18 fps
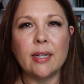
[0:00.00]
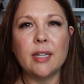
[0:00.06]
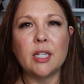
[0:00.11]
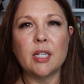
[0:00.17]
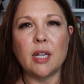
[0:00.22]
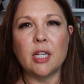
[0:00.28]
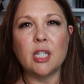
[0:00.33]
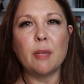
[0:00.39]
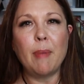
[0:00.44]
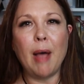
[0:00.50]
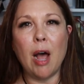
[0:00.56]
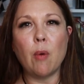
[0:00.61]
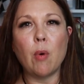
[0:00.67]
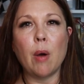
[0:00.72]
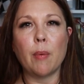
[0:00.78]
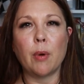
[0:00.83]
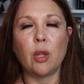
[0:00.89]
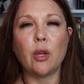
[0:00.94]
is
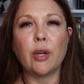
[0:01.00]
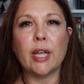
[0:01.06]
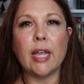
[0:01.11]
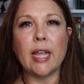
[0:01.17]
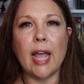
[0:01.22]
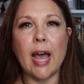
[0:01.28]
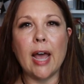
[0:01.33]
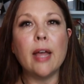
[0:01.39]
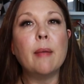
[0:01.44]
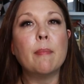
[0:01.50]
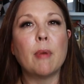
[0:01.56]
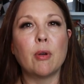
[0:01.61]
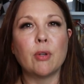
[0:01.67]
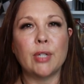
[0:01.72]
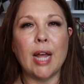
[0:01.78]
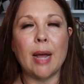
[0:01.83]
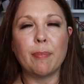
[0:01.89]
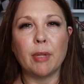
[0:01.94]
about what we're looking at in
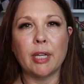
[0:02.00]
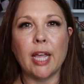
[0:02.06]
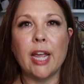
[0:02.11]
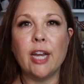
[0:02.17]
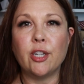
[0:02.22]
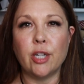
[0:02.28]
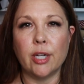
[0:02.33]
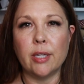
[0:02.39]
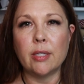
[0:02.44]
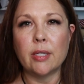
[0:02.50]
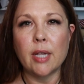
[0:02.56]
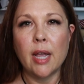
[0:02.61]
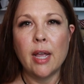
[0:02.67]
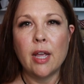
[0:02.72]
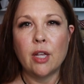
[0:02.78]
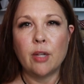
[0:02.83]
most applications.